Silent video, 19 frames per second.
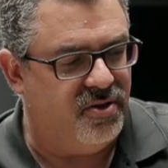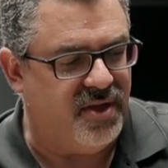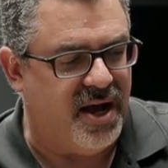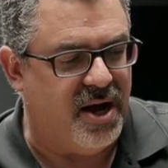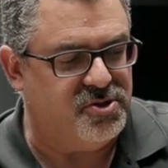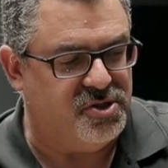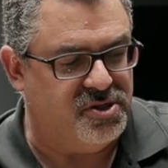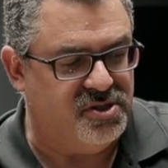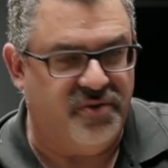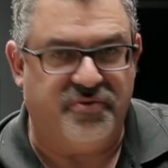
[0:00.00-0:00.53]

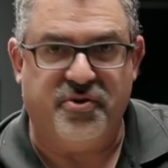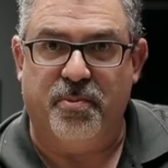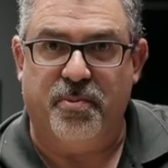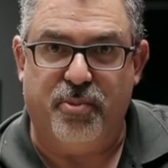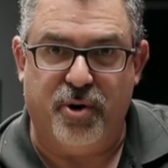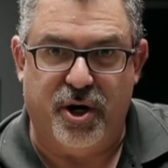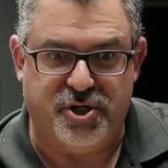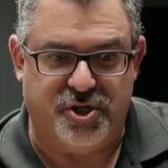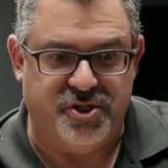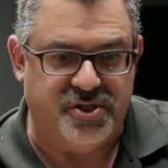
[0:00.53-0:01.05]
thousands of
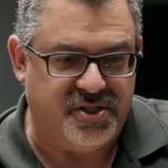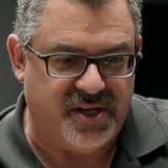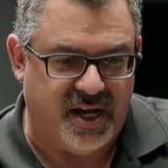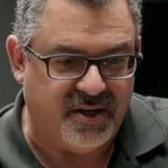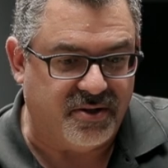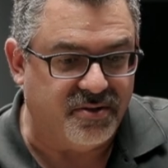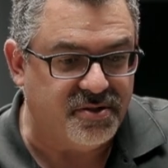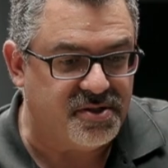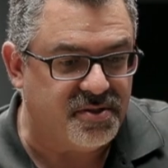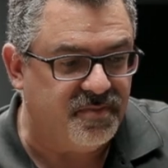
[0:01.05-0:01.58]
compression
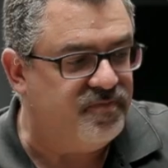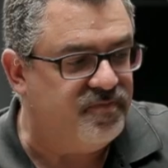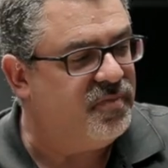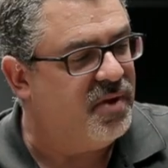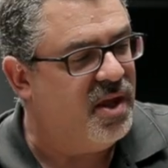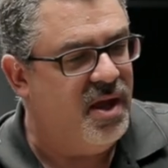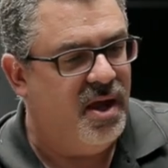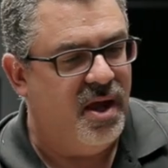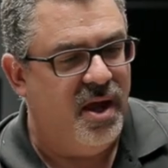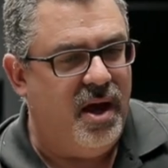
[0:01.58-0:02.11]
cycles.
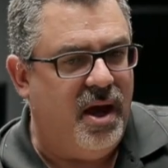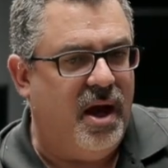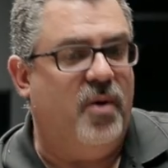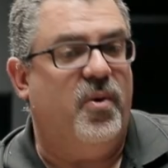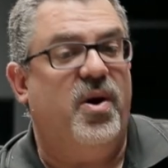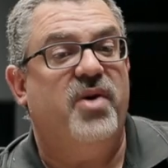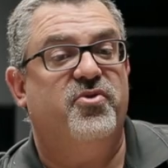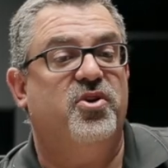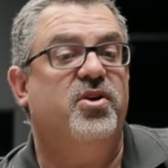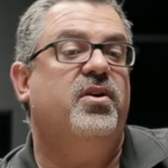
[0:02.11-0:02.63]

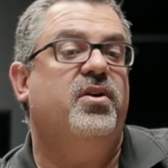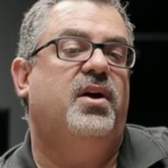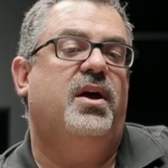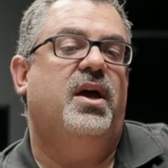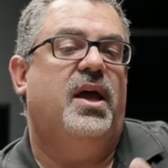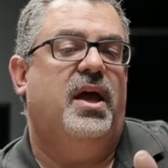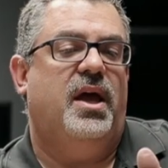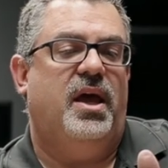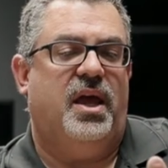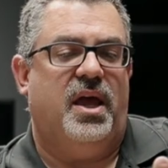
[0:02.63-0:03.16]
However,
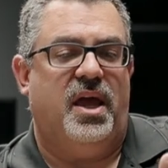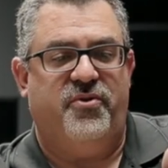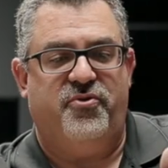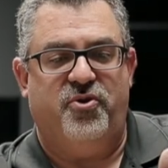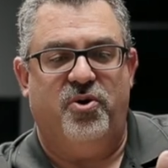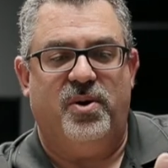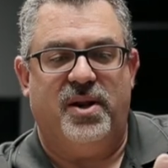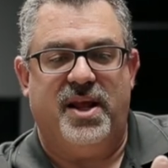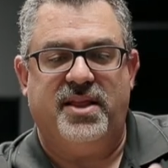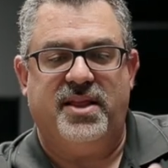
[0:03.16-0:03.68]
if
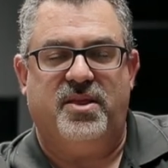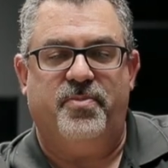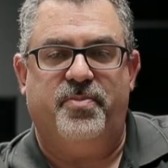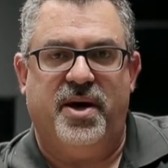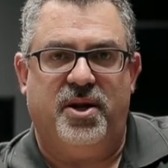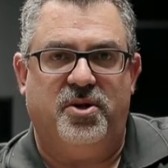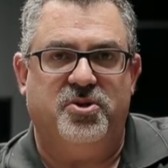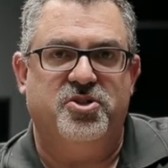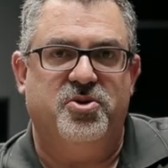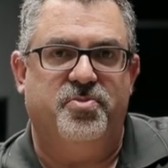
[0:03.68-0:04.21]
you'd like the
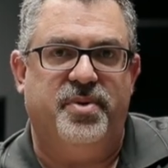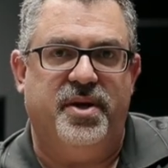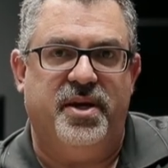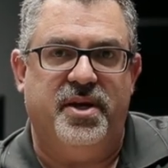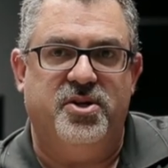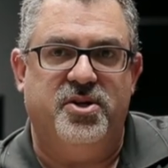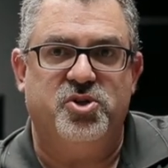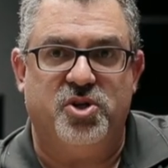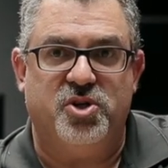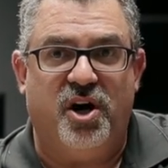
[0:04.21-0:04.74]
pedal to
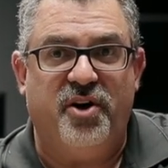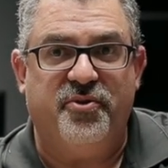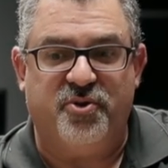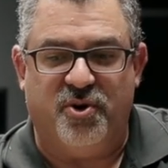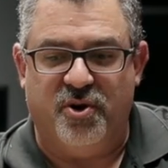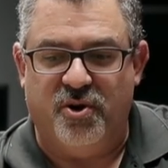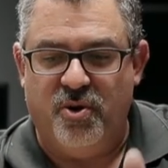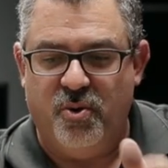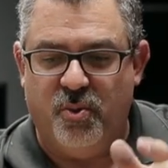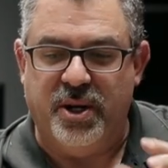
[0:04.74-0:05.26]
be
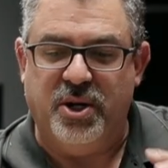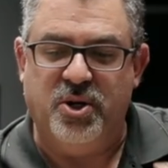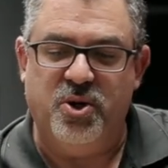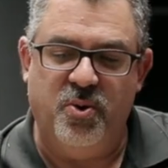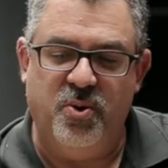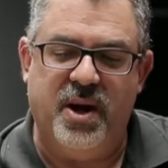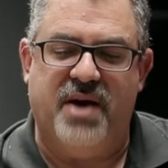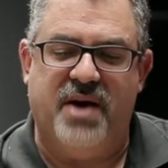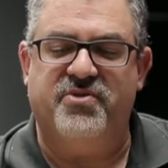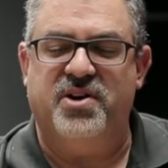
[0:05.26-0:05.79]
softer, we
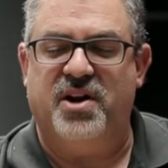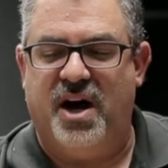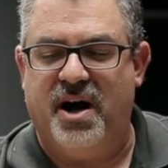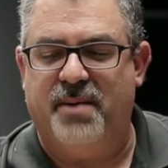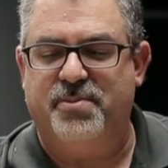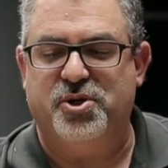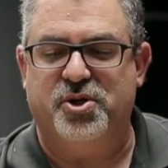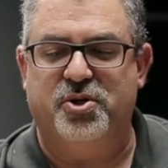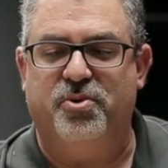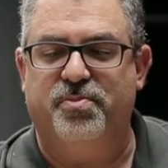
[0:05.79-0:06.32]
do have an
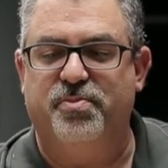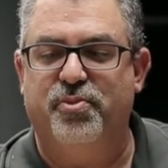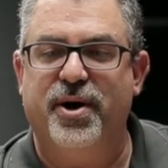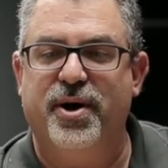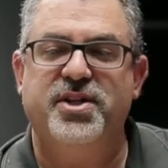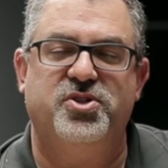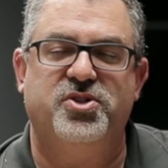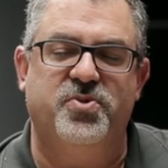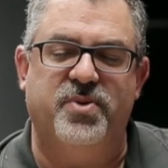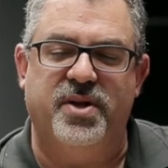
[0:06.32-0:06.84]
optional
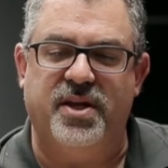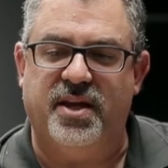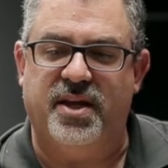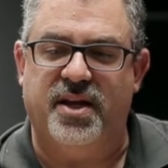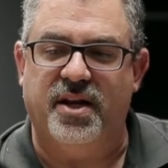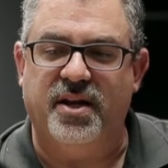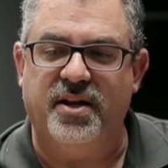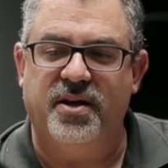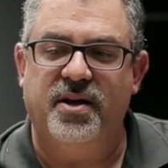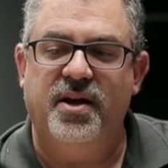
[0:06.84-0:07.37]
brake tuning
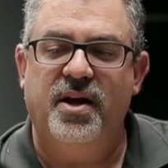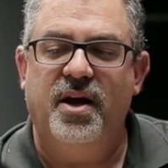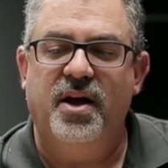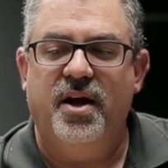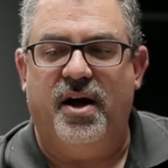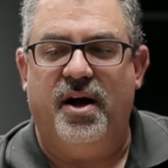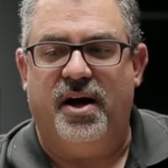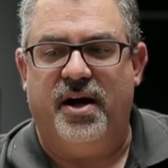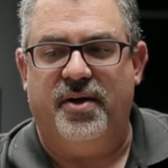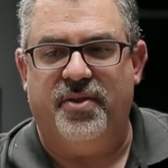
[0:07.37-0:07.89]
kit
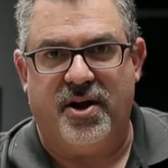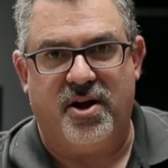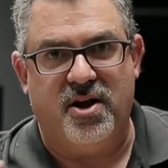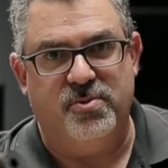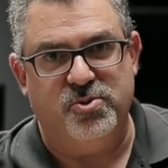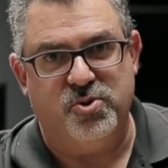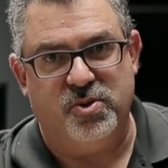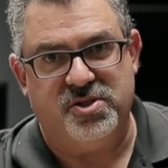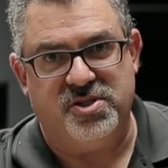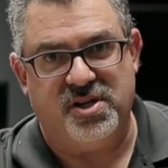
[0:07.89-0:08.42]
uh, that comes with